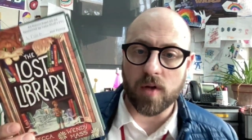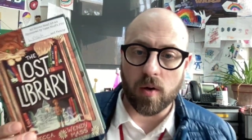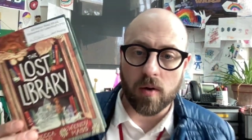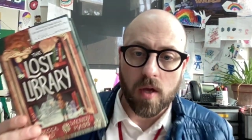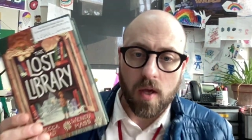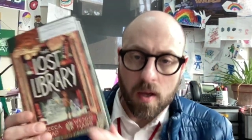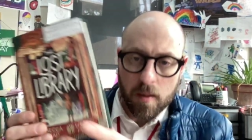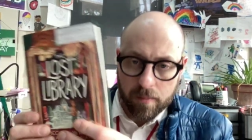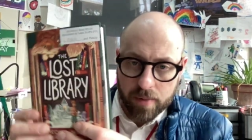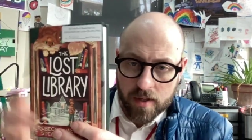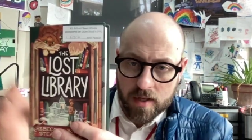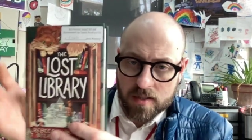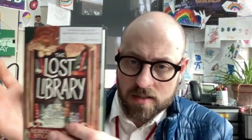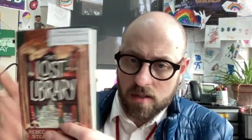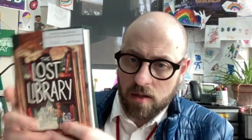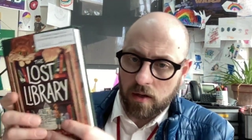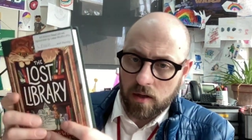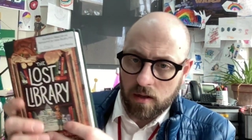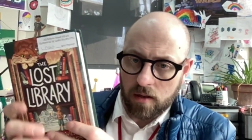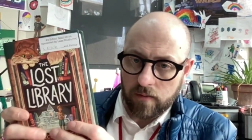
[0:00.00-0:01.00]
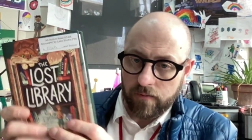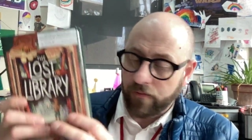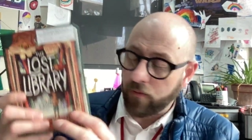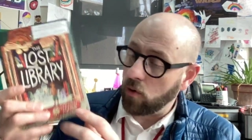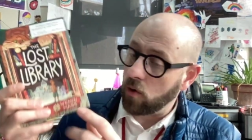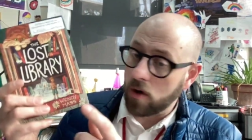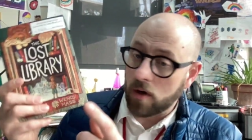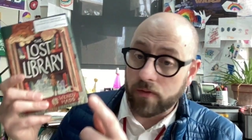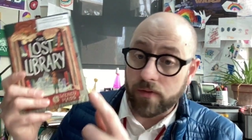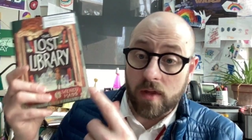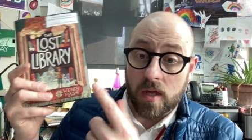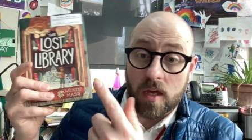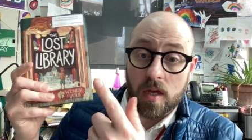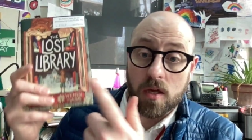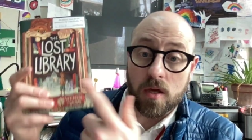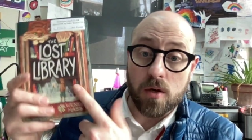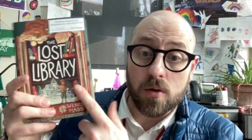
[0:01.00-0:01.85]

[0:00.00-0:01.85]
Now, please look for the